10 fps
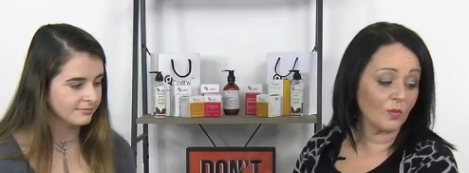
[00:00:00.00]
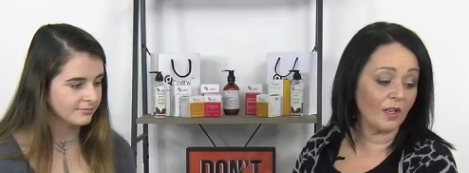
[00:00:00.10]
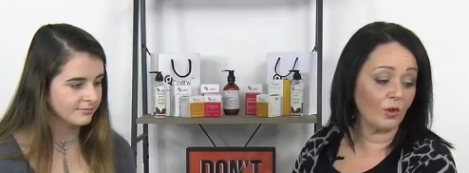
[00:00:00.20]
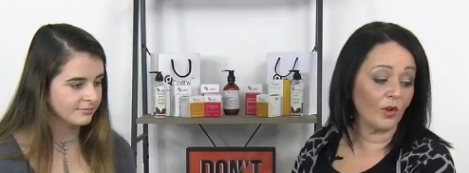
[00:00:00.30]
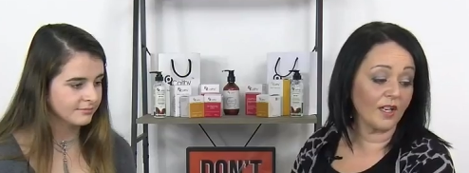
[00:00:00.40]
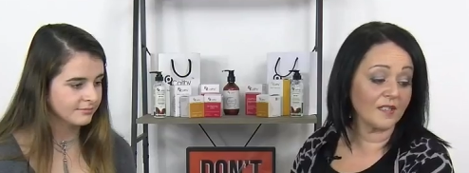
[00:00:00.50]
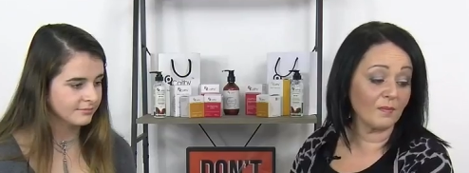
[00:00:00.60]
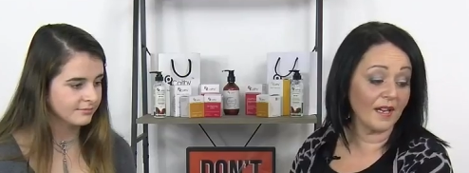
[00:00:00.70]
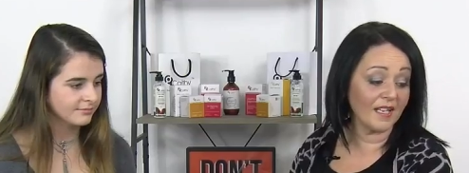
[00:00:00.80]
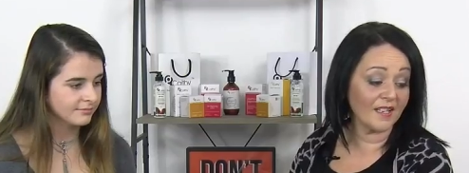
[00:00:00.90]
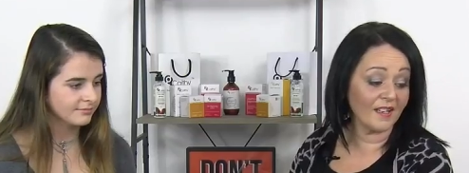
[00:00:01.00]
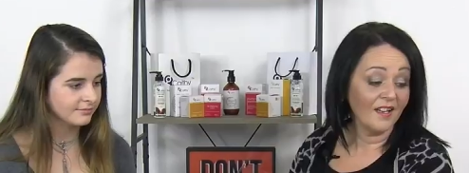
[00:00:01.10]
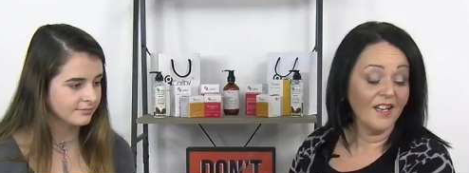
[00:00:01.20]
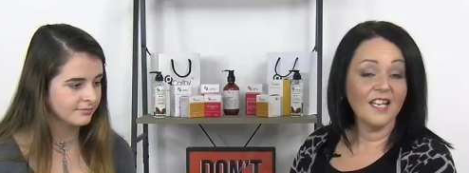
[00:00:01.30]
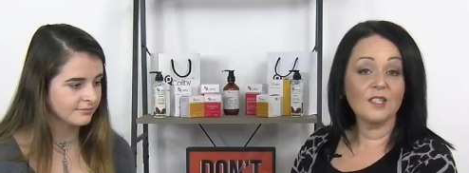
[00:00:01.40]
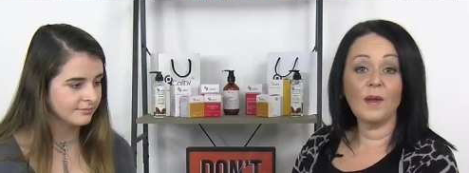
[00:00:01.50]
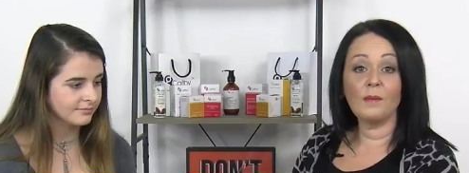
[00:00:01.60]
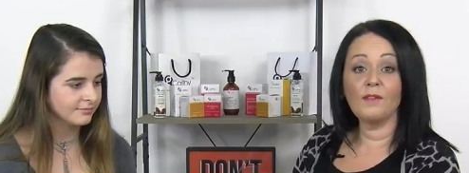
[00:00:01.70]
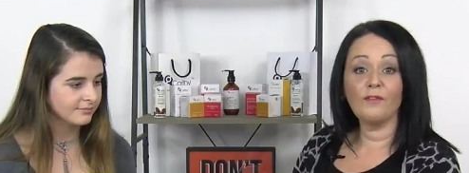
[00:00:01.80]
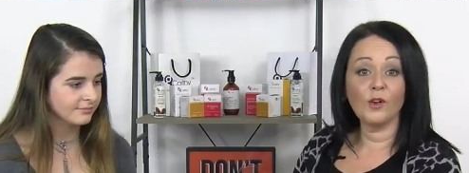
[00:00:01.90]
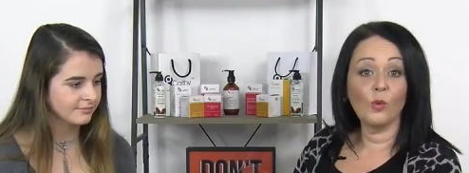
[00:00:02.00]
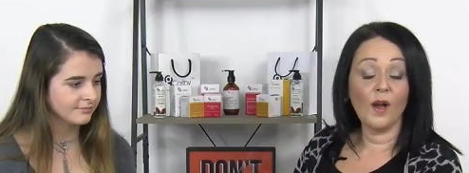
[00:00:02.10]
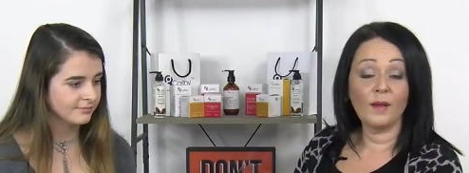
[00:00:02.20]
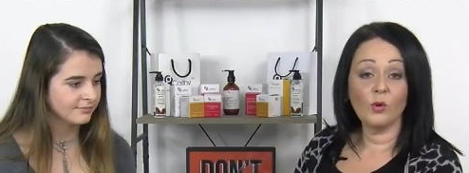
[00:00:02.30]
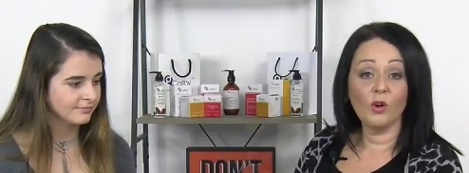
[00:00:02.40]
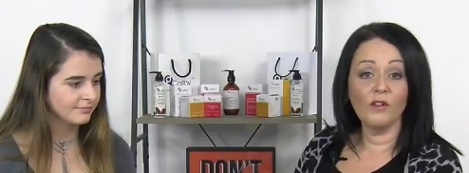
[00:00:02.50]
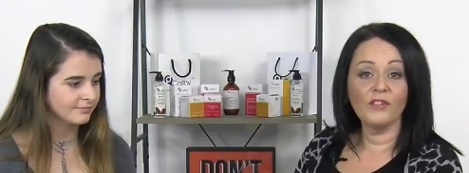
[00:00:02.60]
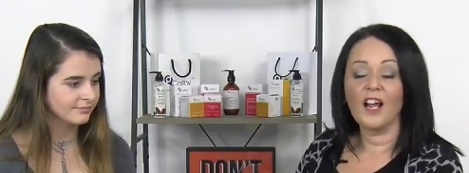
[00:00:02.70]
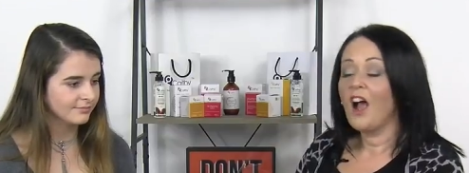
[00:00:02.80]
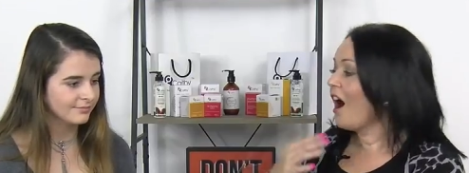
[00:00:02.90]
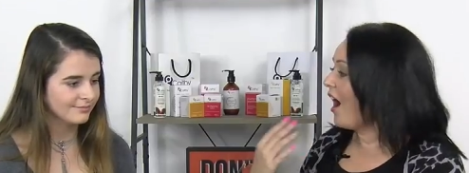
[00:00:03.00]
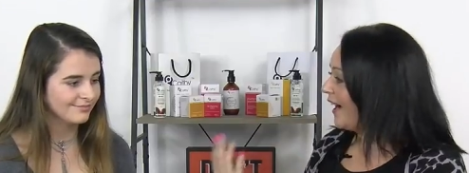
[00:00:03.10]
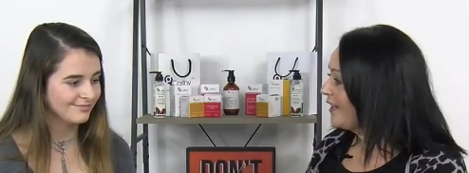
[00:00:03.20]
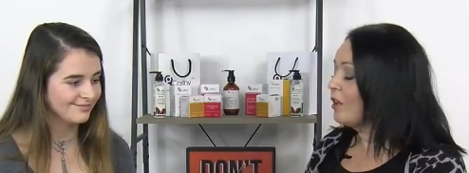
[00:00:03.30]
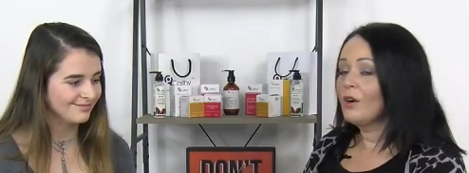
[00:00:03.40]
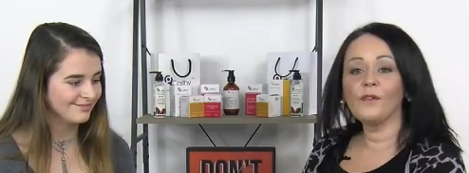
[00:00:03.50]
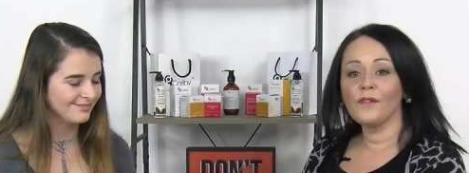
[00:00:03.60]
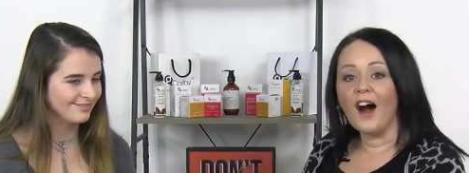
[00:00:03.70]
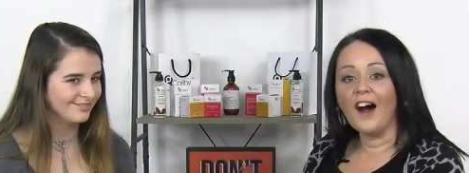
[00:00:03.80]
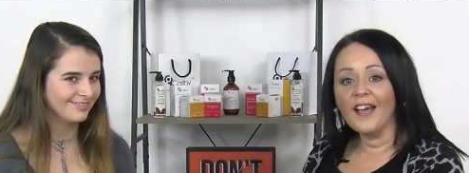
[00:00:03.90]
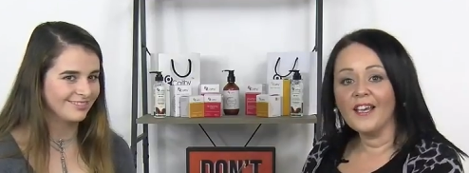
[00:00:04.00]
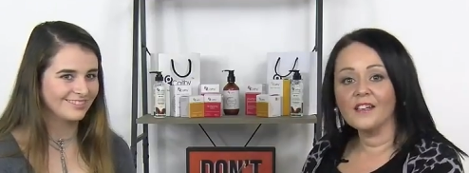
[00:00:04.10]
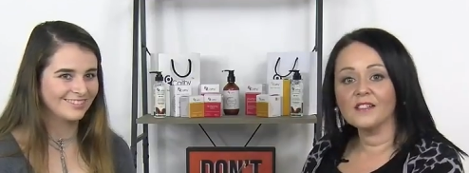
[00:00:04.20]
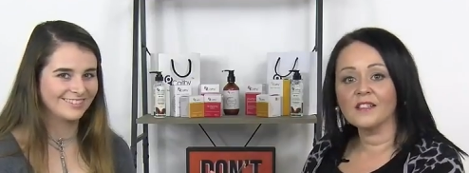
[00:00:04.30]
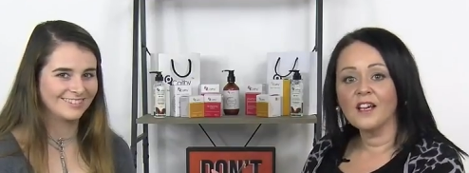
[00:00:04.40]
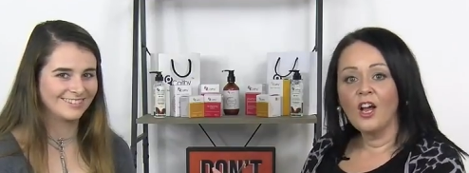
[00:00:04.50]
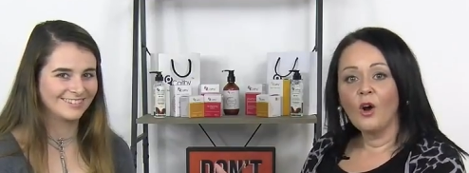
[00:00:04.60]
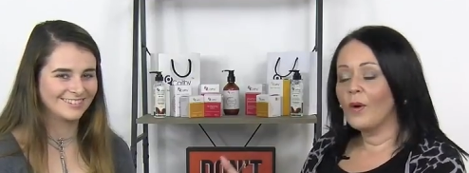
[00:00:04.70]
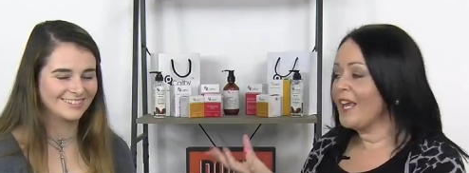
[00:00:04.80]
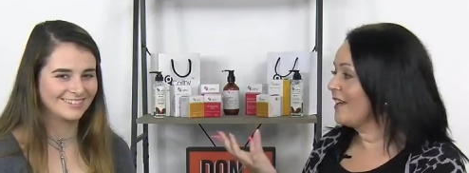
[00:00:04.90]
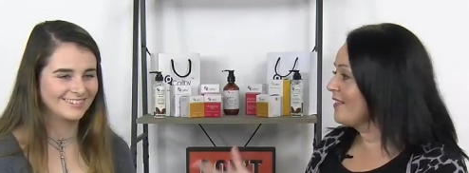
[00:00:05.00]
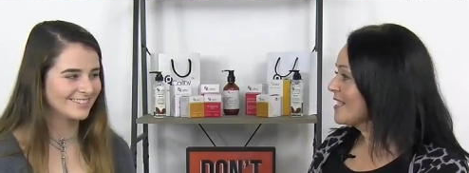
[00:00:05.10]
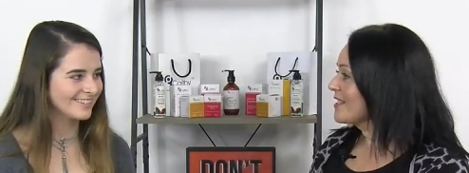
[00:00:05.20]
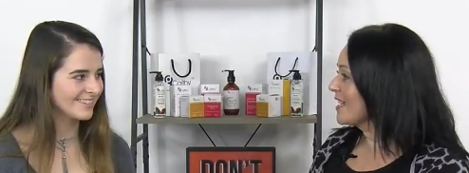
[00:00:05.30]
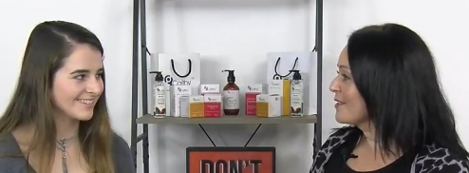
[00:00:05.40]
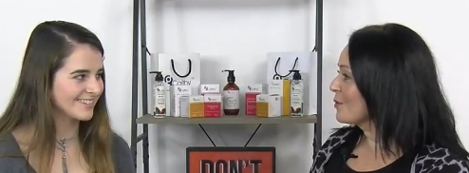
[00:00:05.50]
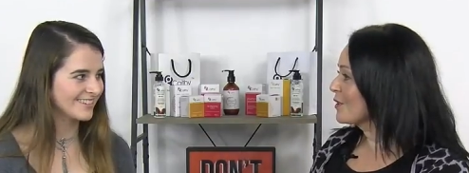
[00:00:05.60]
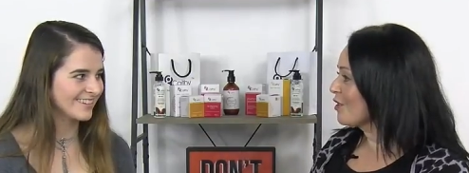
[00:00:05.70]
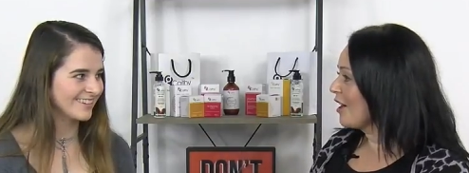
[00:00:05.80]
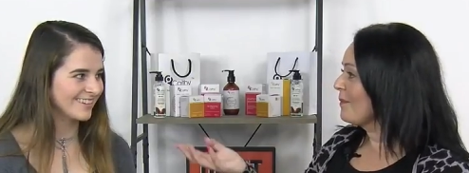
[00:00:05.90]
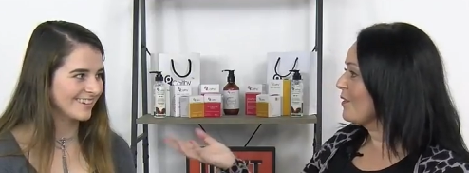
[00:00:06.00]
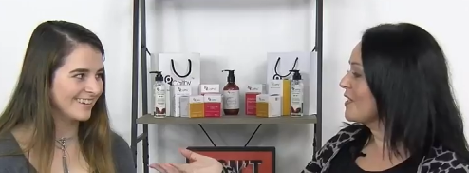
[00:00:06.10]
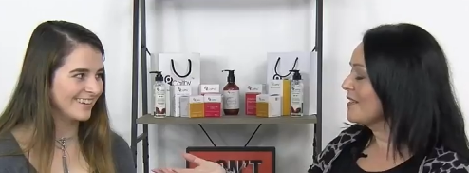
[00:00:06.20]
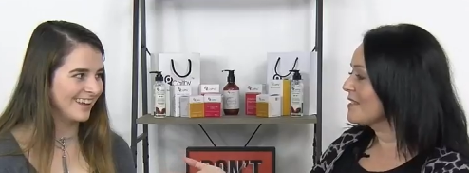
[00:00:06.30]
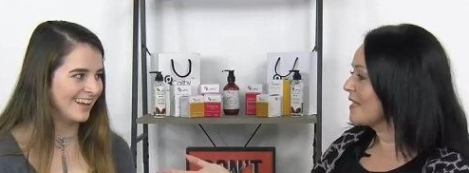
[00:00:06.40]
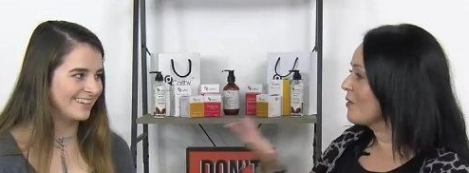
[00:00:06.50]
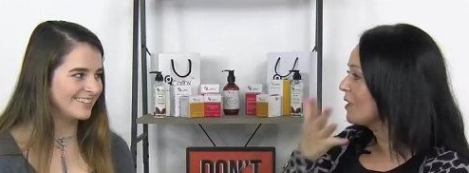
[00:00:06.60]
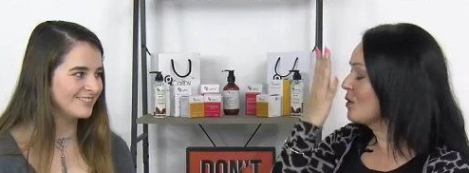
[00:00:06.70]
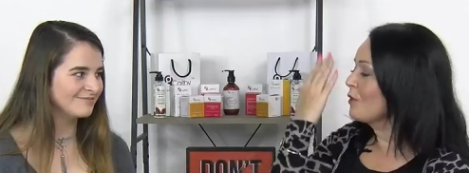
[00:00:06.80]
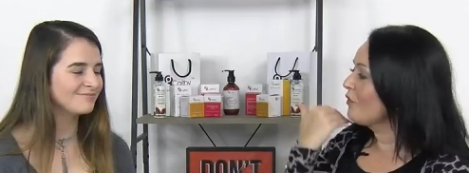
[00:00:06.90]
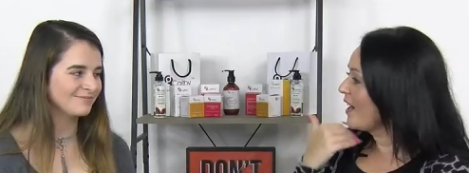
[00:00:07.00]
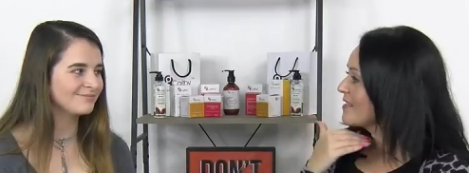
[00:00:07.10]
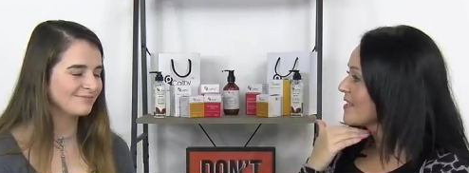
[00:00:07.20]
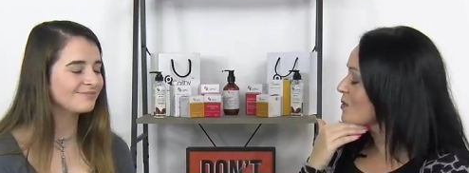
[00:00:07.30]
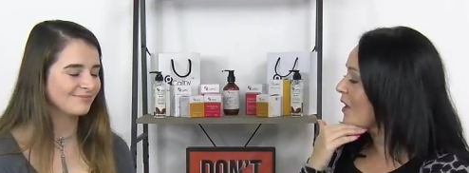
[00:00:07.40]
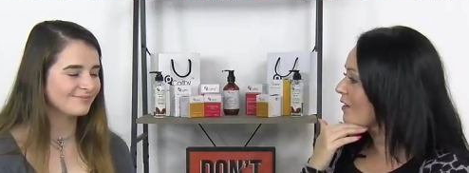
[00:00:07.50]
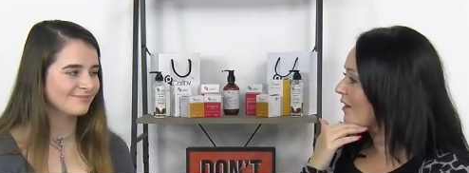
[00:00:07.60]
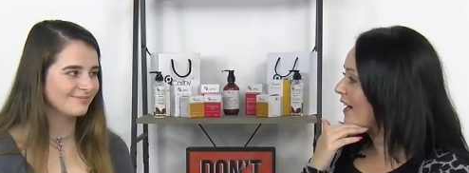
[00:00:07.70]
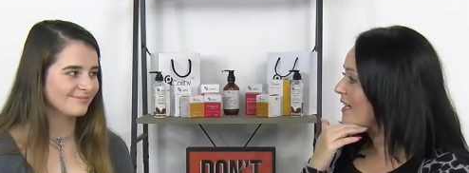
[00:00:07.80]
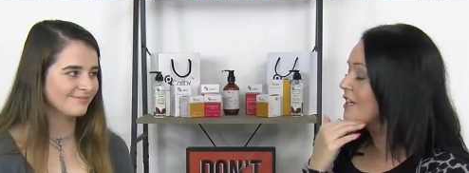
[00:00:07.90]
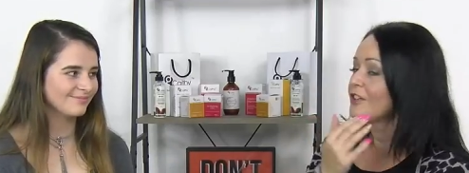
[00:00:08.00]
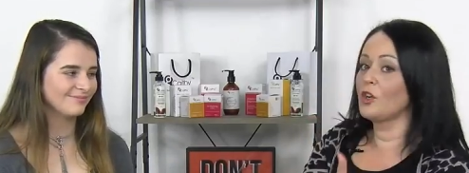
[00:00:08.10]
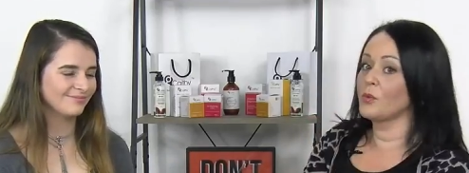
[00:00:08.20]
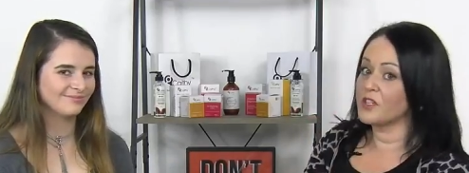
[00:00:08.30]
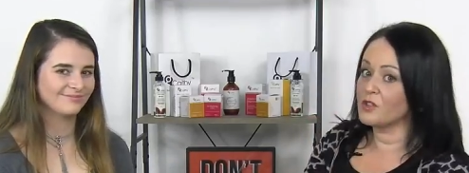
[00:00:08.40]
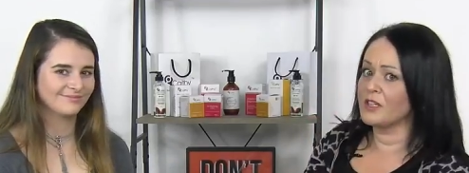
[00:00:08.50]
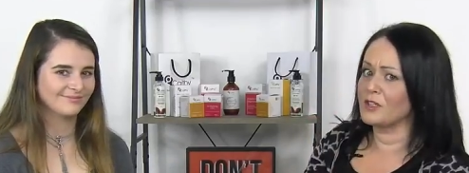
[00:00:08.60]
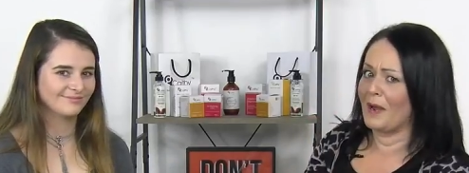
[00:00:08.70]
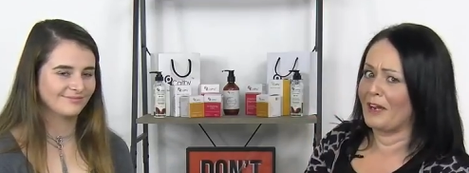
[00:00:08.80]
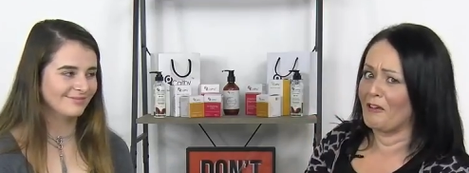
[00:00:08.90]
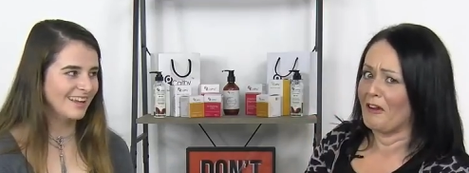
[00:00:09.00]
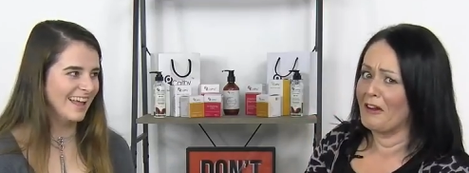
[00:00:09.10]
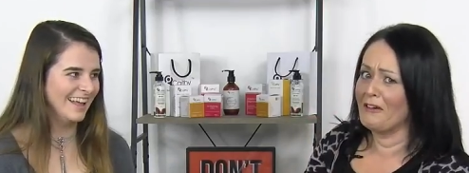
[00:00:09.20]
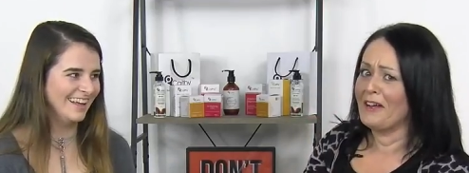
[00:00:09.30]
Speaker 1: mark oil is amazing. Has made me feel way more confident. I know, right? We hear these things all the time. You've done the yeah. same thing with your face as well, right? Not with the stretch mark oil,